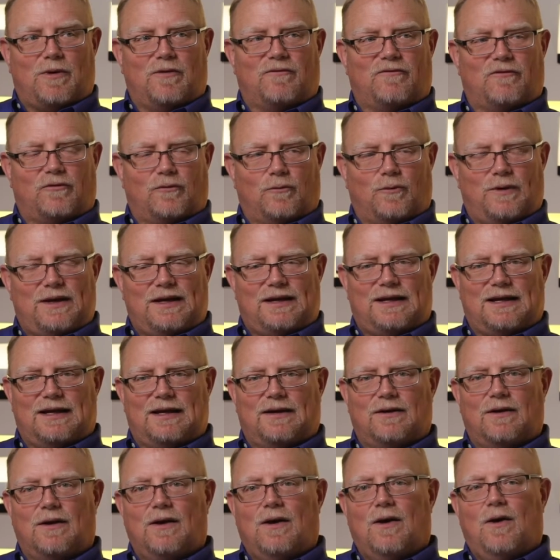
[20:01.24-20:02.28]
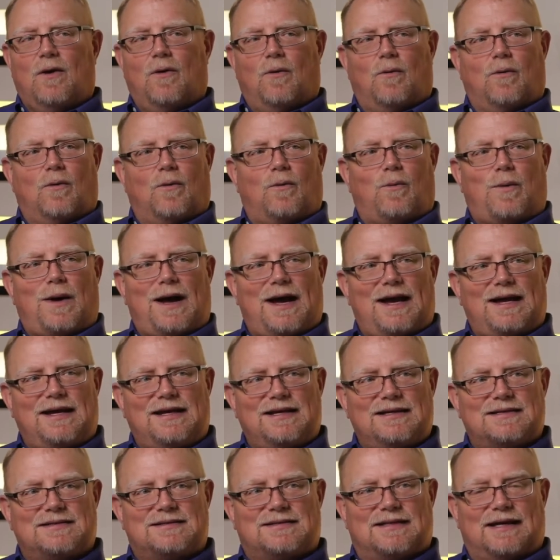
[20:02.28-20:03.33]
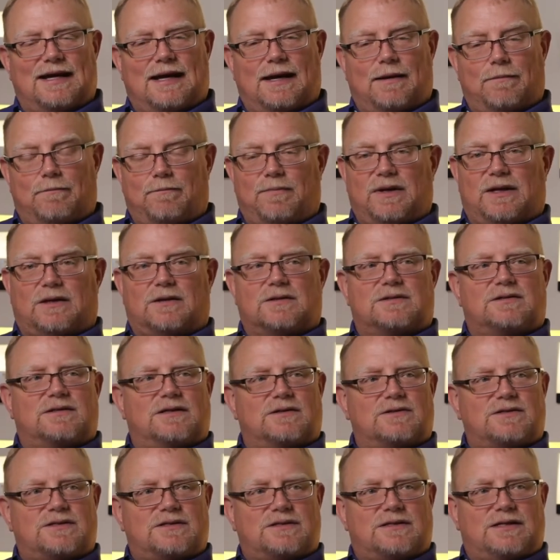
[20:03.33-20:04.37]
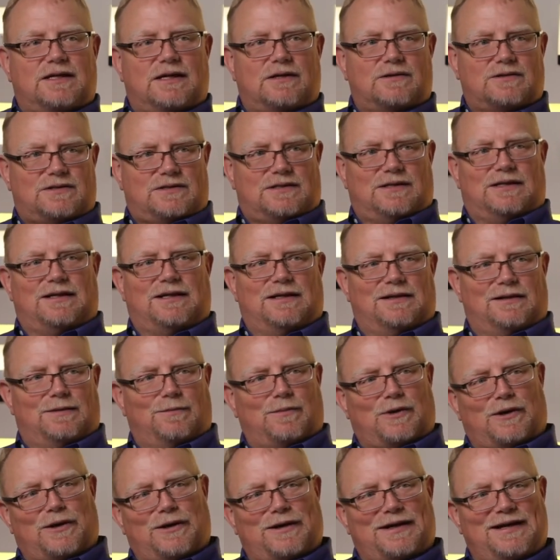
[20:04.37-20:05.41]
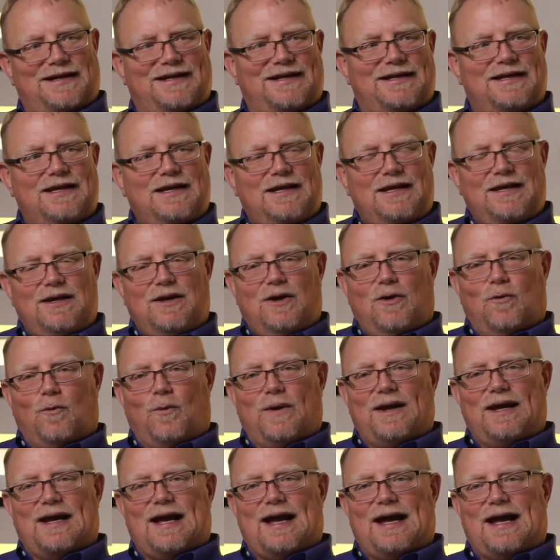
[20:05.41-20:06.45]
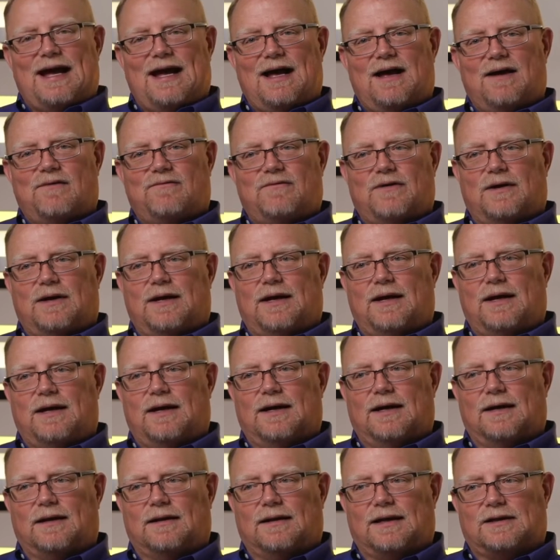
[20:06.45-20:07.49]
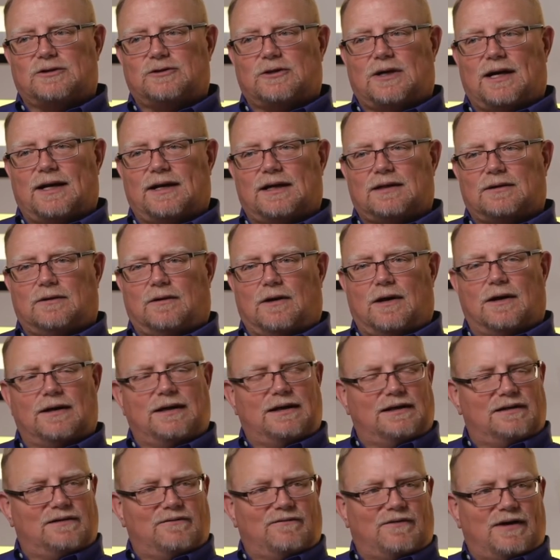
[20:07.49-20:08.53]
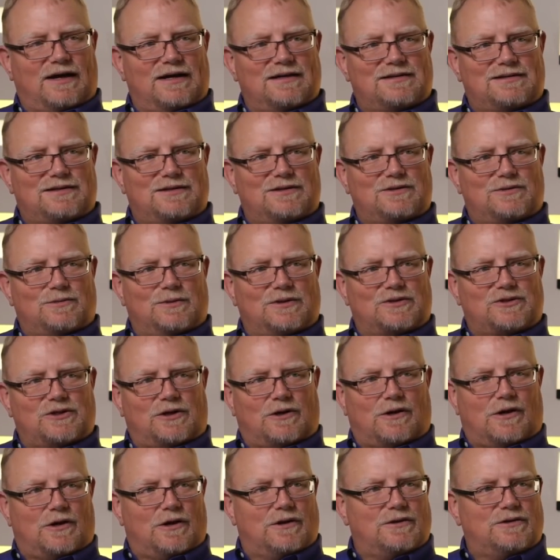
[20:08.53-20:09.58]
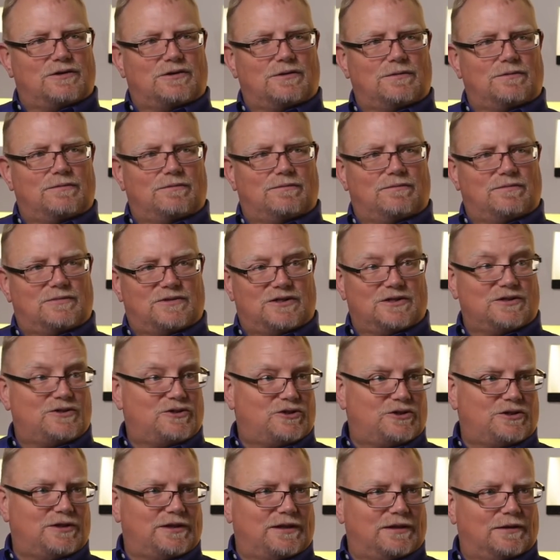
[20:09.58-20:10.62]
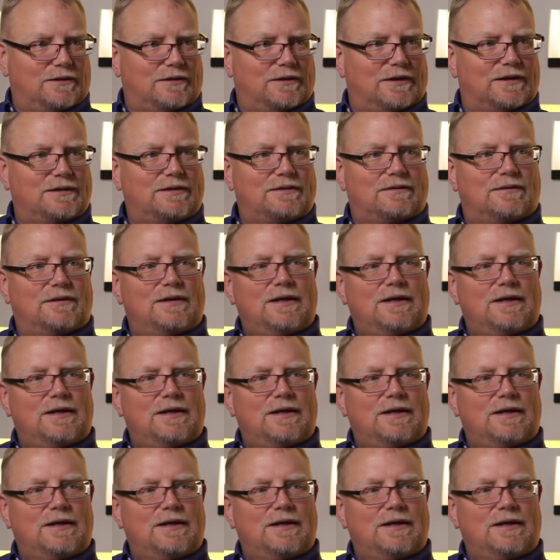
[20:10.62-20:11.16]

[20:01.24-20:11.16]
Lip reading: over the weekend. Well, why is that? Because there's scarcity in the market. We have electronic logging devices, which are hard to cheat on.